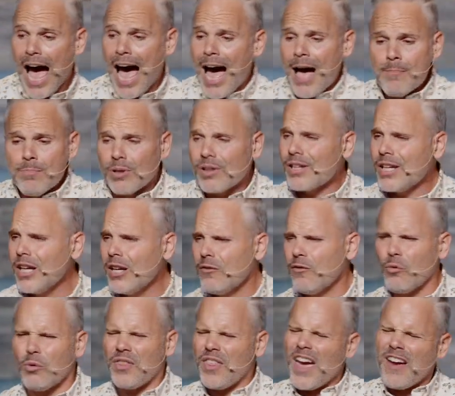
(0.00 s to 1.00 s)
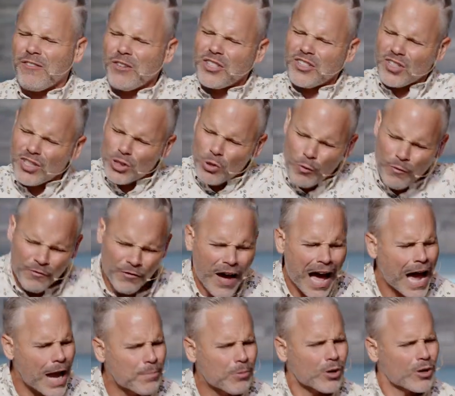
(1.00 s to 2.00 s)
I believe with every single
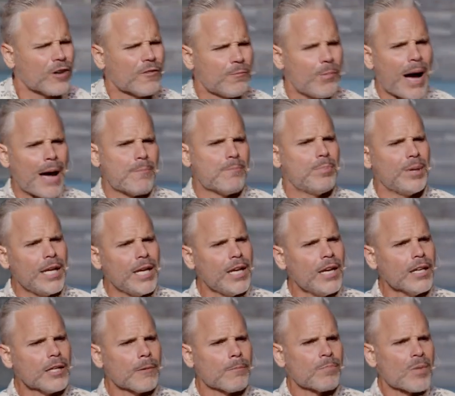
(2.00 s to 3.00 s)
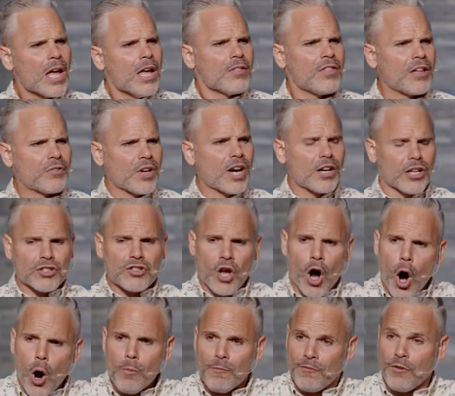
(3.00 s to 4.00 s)
fiber of my being that there is
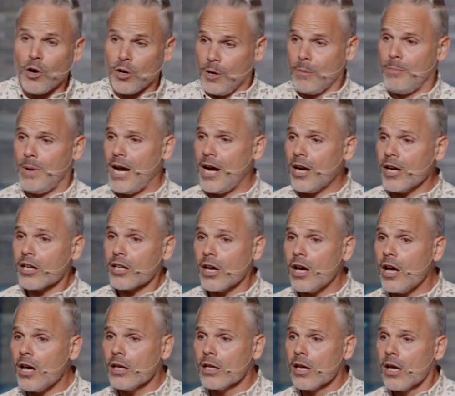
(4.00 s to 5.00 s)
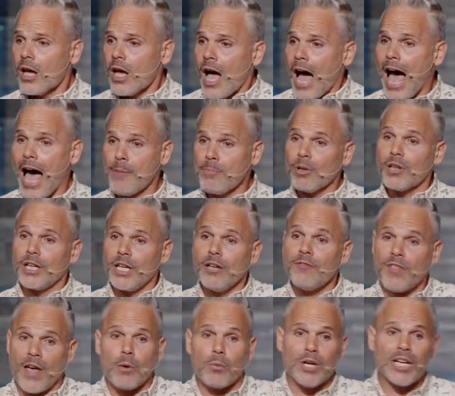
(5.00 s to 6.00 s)
hope for America. I
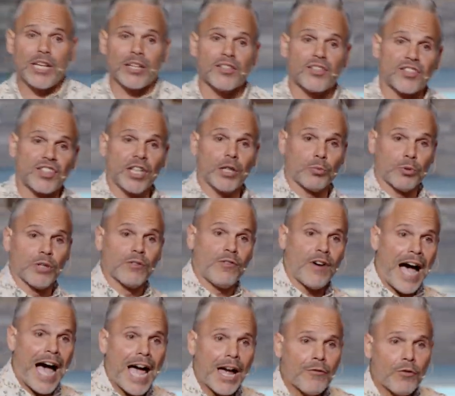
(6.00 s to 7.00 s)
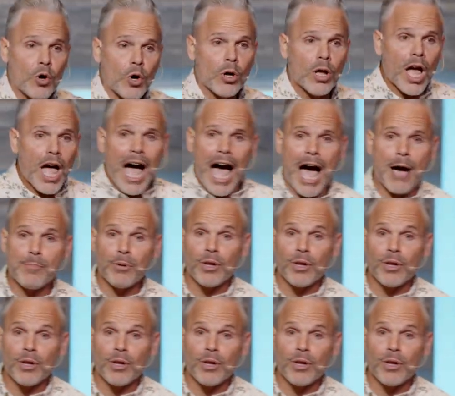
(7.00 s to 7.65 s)
believe that we can see revival. I